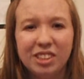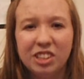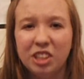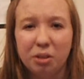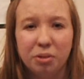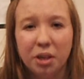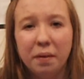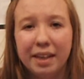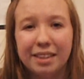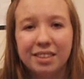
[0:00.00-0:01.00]
Just don't do
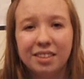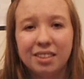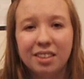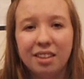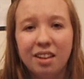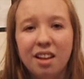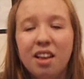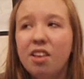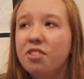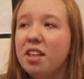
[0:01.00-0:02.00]
it.
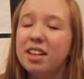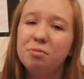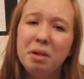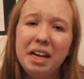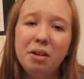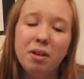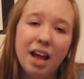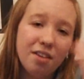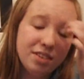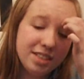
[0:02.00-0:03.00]
So that's really all I
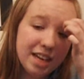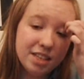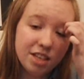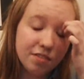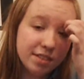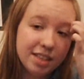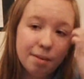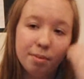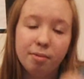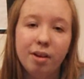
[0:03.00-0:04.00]
have to say to you for
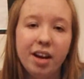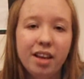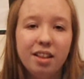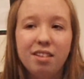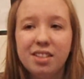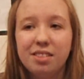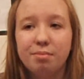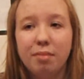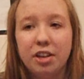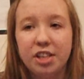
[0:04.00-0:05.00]
step 3. There
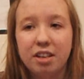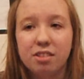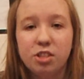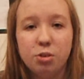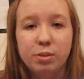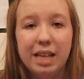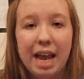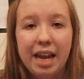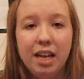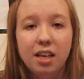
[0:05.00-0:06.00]
isn't much else to
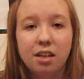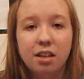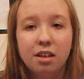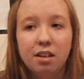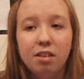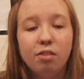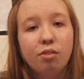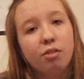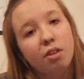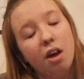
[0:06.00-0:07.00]
say.
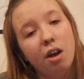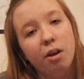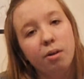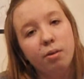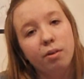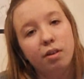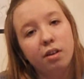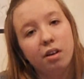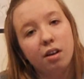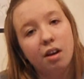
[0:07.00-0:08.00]
So,
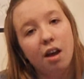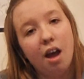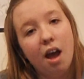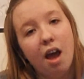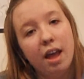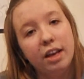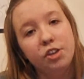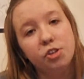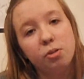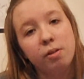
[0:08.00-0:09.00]

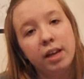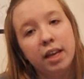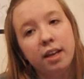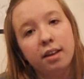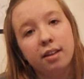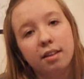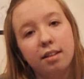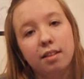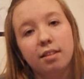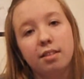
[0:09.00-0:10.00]
enjoy
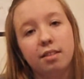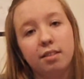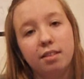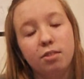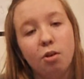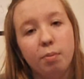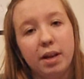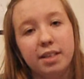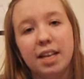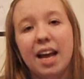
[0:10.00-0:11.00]
not
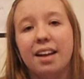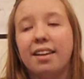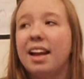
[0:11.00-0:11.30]
being tanned.